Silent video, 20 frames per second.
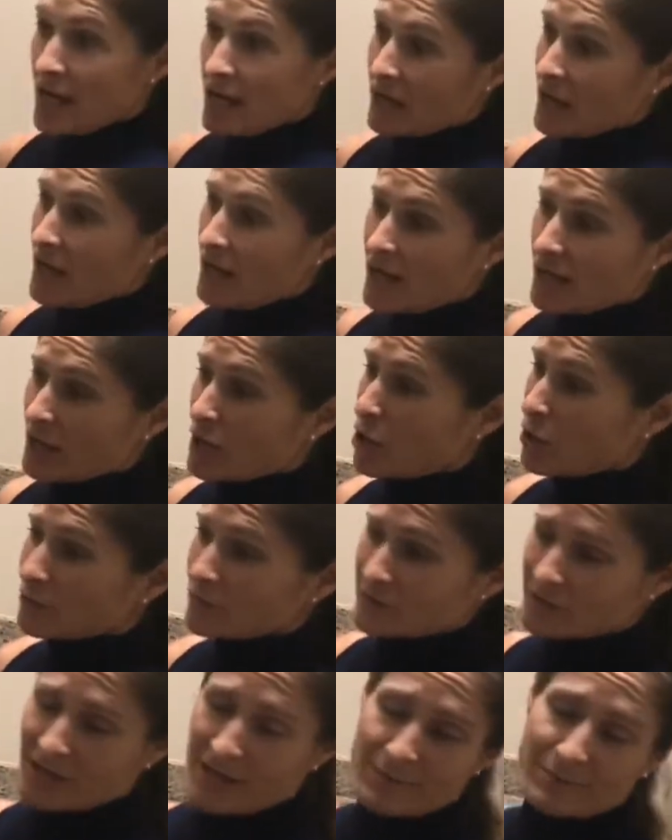a low
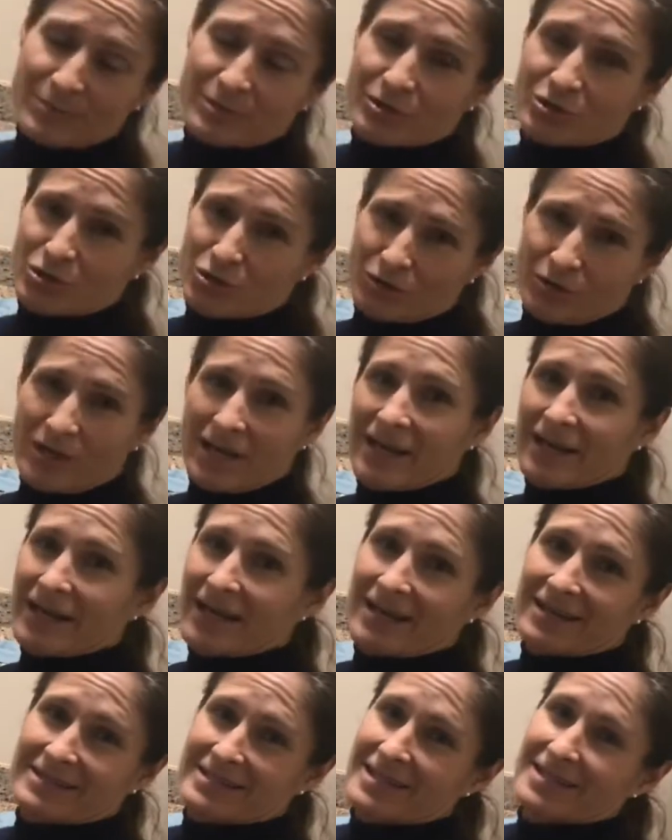temperature, like
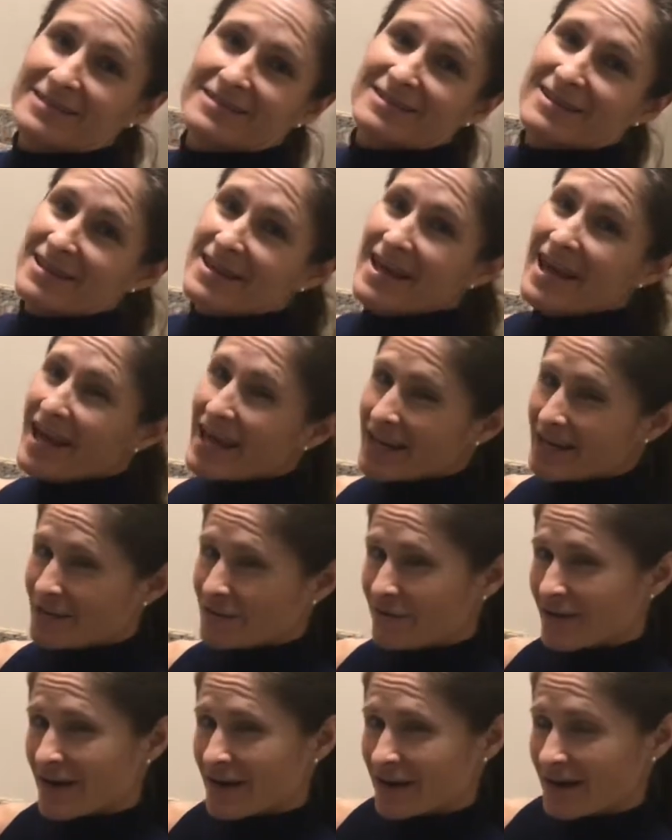68
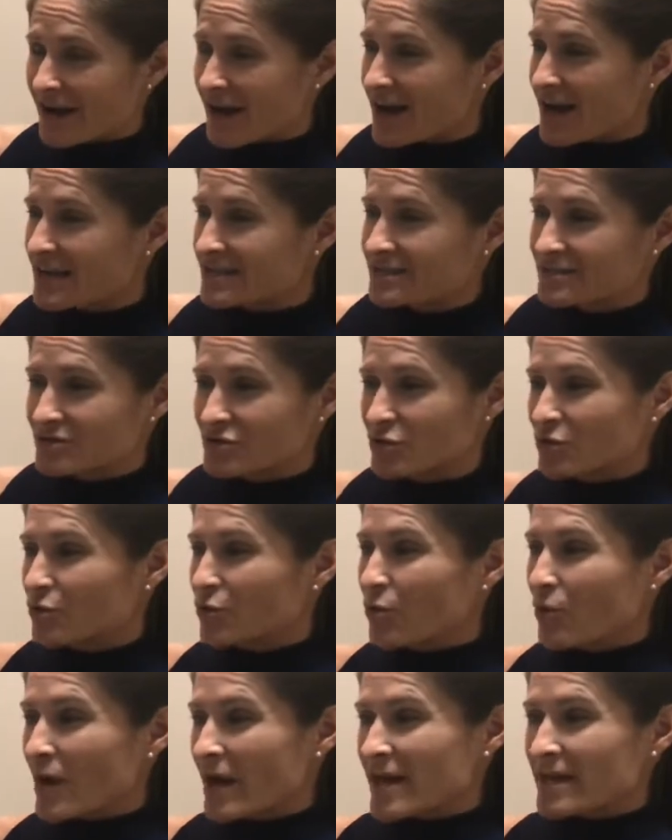Fahrenheit
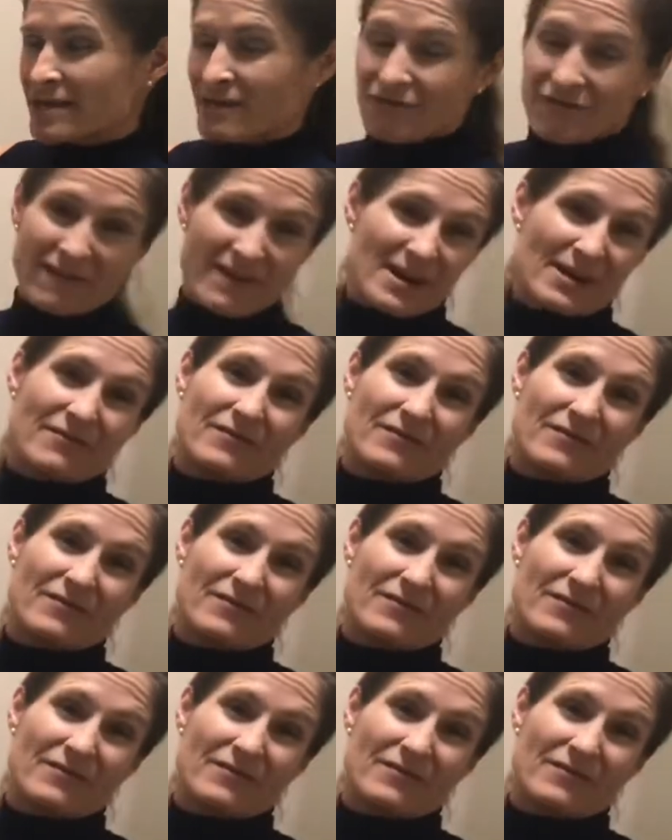to 85